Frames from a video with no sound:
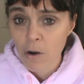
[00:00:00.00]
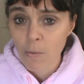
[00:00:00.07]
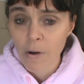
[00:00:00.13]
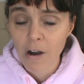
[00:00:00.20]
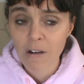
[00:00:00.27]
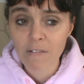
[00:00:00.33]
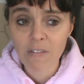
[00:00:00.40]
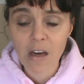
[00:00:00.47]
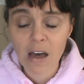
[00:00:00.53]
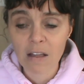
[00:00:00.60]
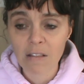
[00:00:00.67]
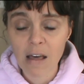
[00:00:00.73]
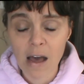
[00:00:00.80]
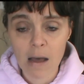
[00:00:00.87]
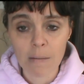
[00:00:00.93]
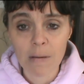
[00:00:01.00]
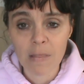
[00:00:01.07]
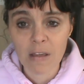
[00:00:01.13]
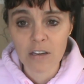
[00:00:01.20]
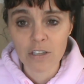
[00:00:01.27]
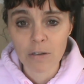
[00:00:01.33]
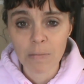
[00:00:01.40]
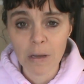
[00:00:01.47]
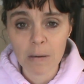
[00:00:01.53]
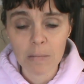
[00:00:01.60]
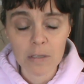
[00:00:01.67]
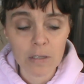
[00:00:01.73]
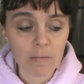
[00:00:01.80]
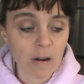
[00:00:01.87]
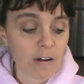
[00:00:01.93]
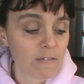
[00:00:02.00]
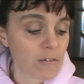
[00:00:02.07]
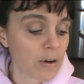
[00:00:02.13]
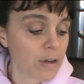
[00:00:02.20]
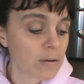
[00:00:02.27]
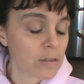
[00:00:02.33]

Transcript: aware of that lab and they should be able to run it for you.